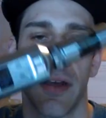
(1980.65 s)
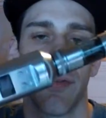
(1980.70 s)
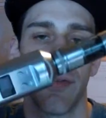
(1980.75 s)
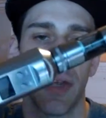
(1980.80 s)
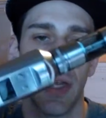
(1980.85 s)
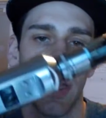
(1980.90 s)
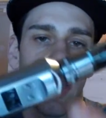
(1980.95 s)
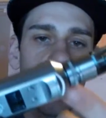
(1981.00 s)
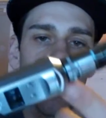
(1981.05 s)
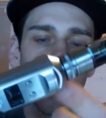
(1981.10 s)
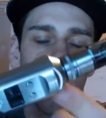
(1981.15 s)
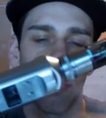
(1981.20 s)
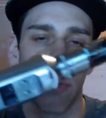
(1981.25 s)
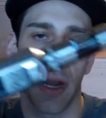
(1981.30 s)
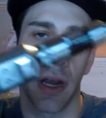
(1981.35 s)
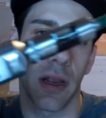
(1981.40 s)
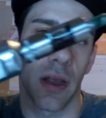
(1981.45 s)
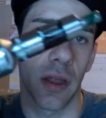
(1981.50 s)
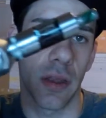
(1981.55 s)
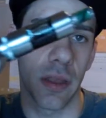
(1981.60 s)
have ego
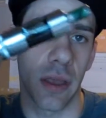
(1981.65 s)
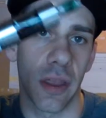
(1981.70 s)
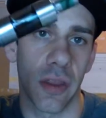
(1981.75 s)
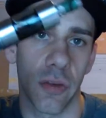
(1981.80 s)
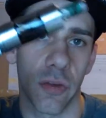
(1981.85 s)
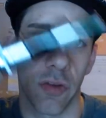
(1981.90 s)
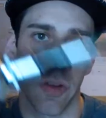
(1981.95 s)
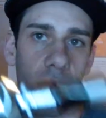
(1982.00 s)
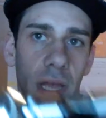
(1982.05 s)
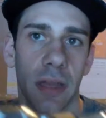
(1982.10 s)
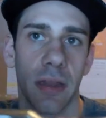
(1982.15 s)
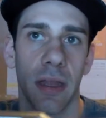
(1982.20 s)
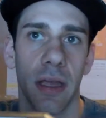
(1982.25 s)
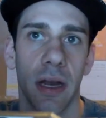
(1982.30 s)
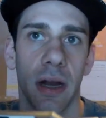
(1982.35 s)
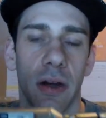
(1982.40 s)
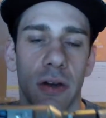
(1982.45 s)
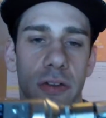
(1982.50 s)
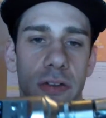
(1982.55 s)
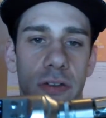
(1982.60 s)
threading on the inside
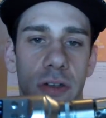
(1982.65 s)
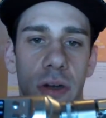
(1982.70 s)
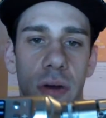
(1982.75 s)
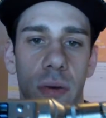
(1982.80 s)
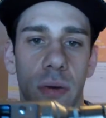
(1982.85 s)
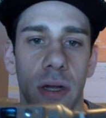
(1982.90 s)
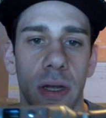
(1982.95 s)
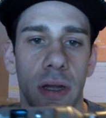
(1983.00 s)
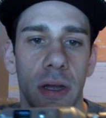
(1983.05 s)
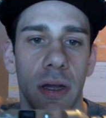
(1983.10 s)
there, so